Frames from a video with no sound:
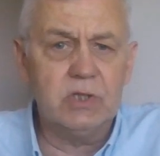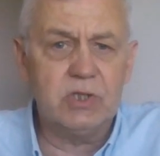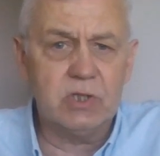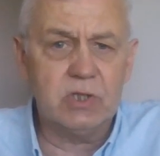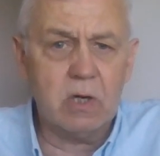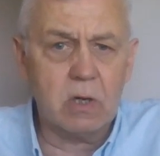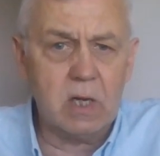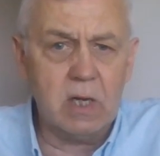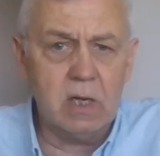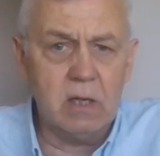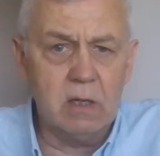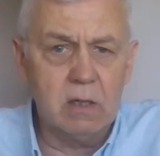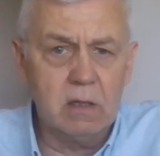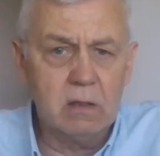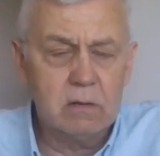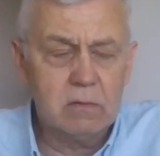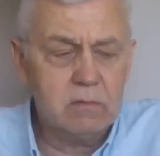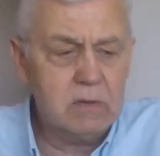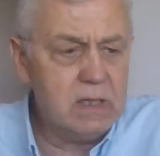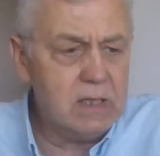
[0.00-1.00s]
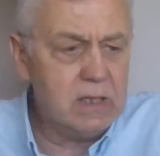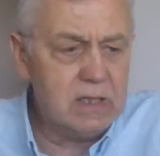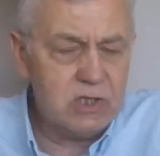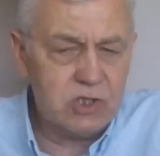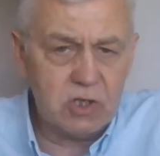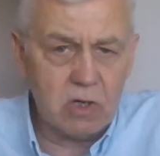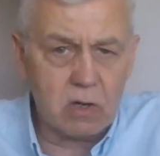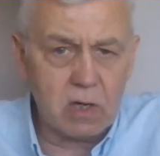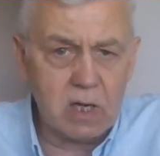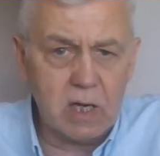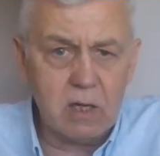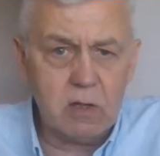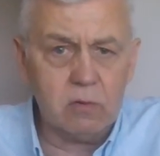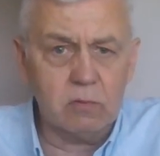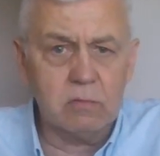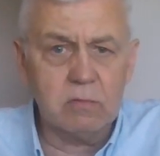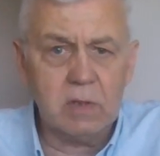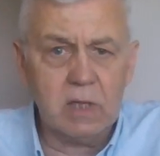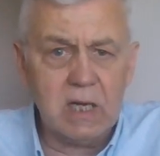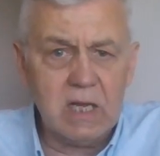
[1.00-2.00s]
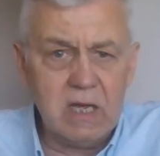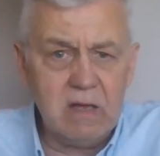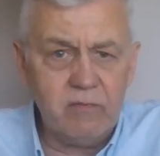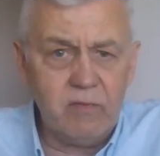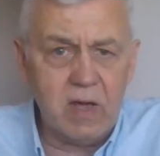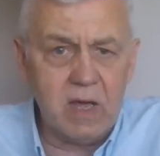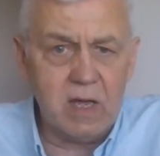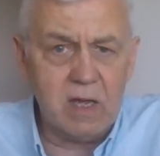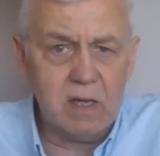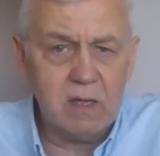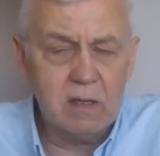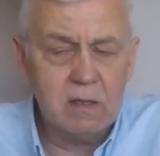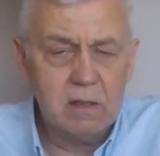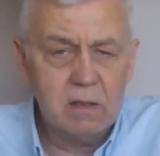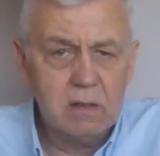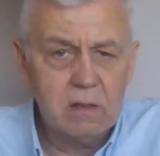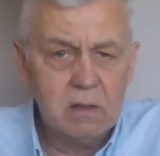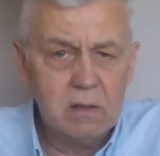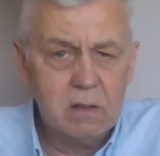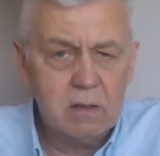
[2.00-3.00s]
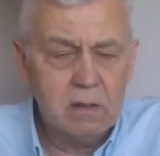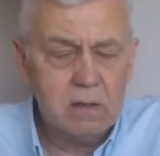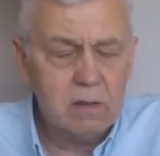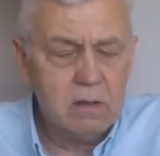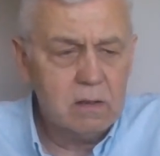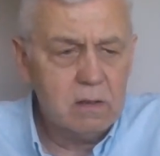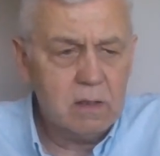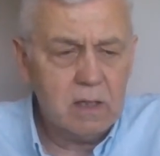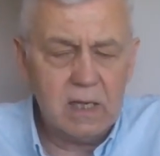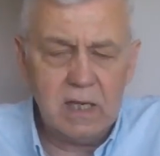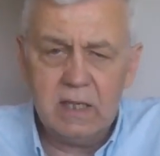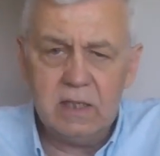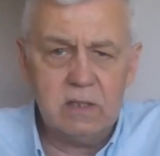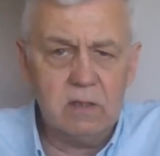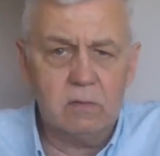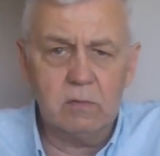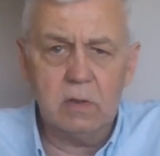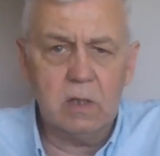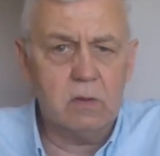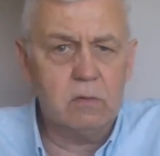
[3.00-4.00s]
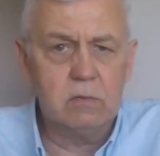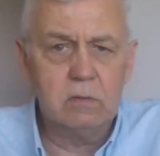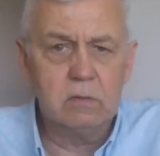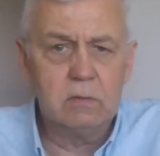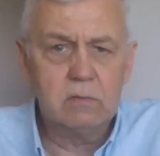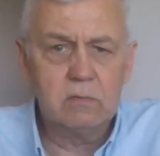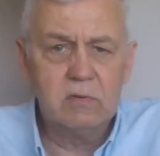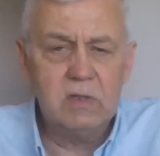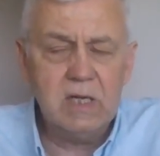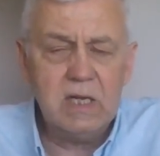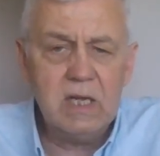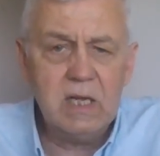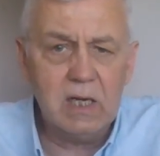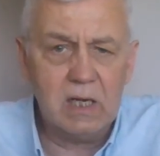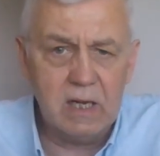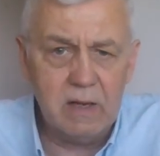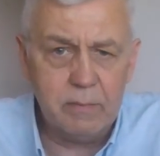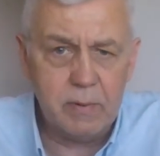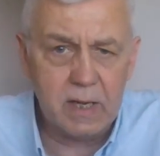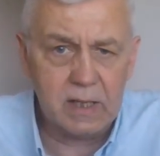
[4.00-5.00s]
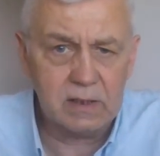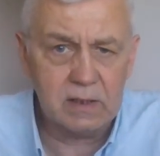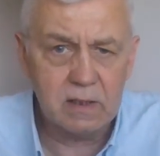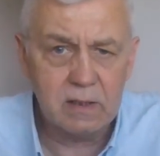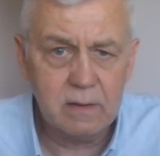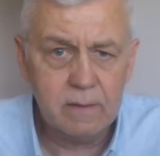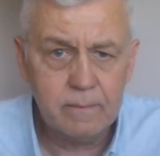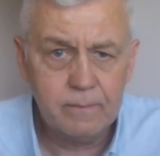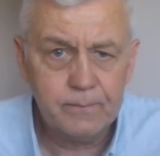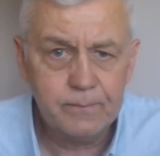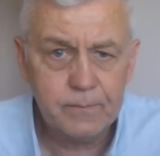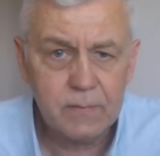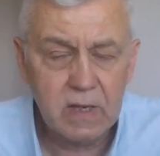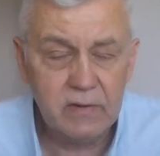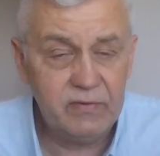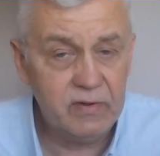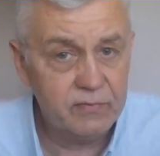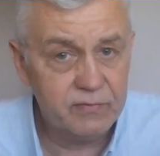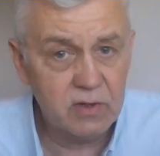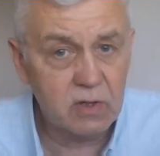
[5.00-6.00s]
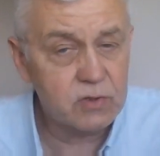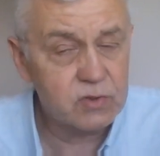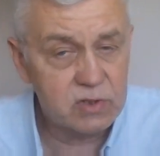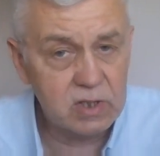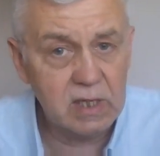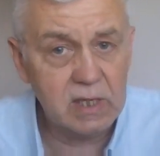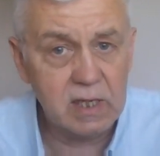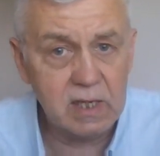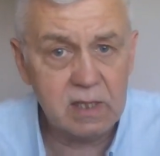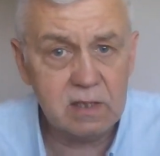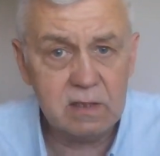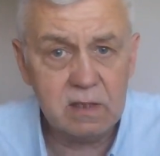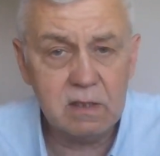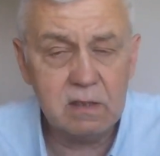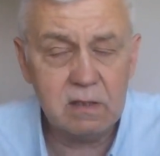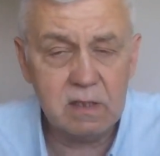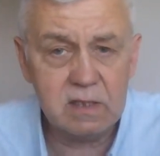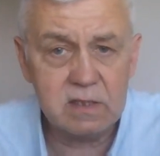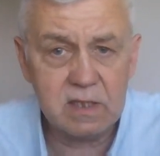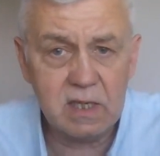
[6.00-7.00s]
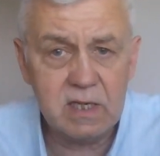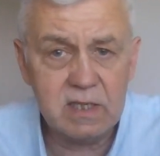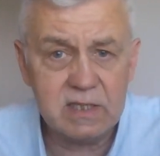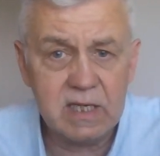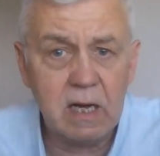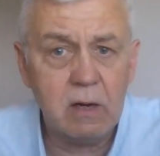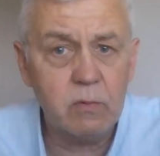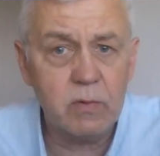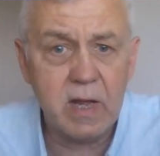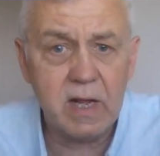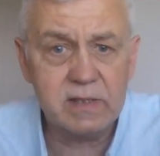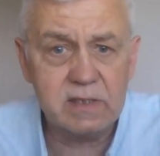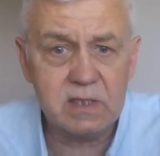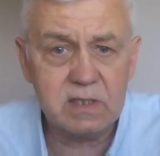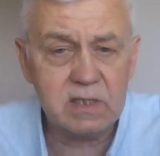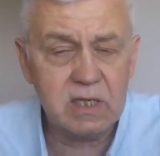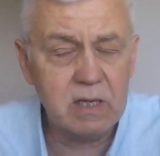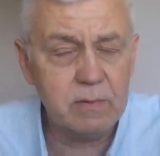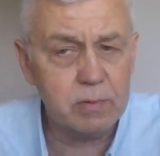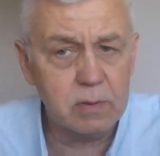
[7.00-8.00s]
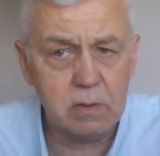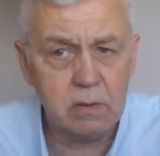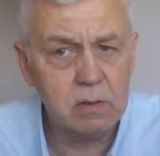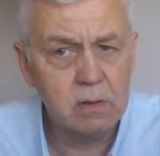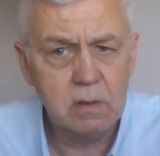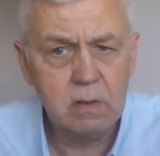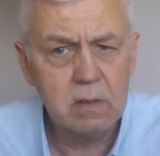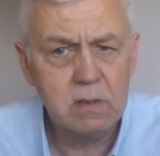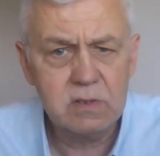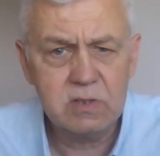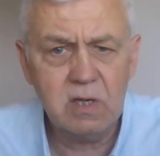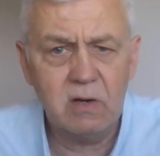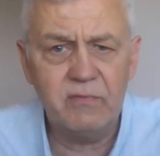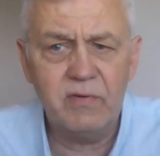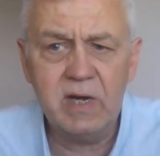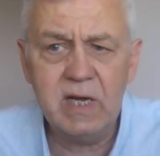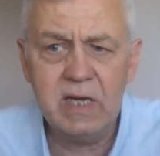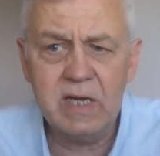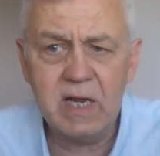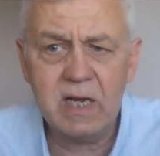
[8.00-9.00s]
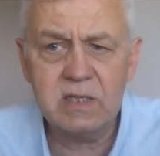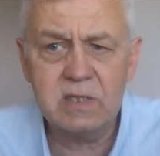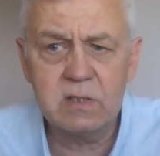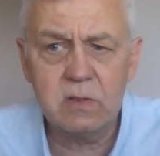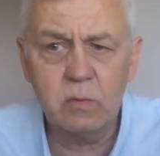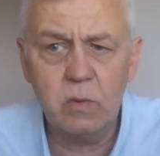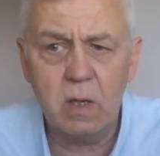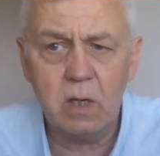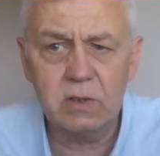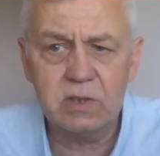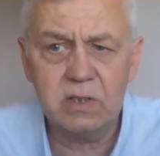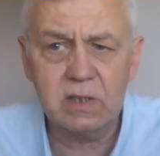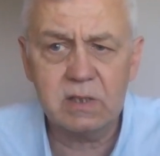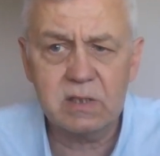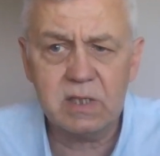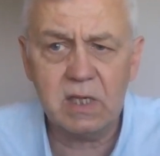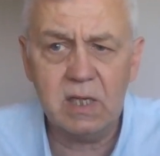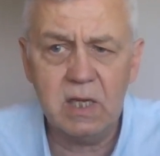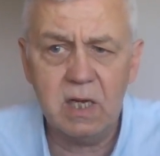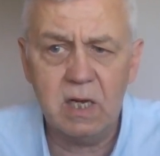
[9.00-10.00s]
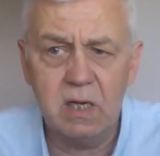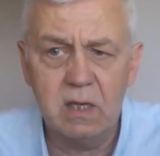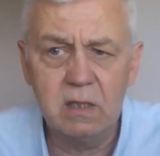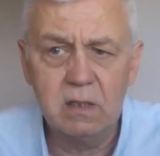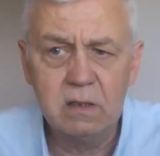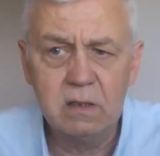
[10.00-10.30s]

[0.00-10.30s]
shocking. Really shocking. I couldn't believe it. I don't know. Really bad. If you've not seen it, it's out there to see, but it's not very nice to watch, I'll tell you.